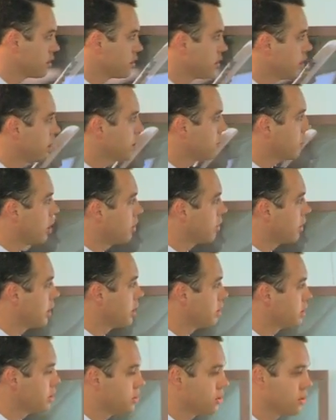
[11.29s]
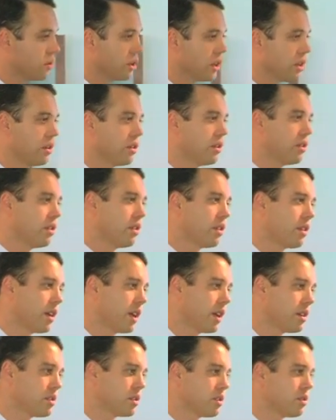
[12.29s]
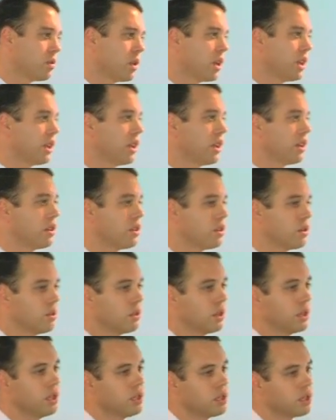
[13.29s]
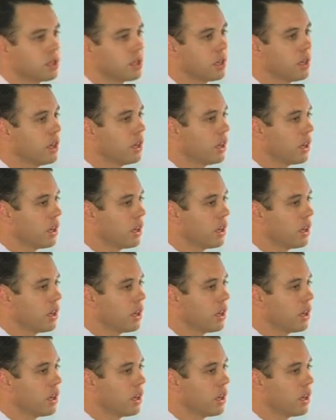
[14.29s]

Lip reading: So at the moment there's a 200,000 dwelling shortage.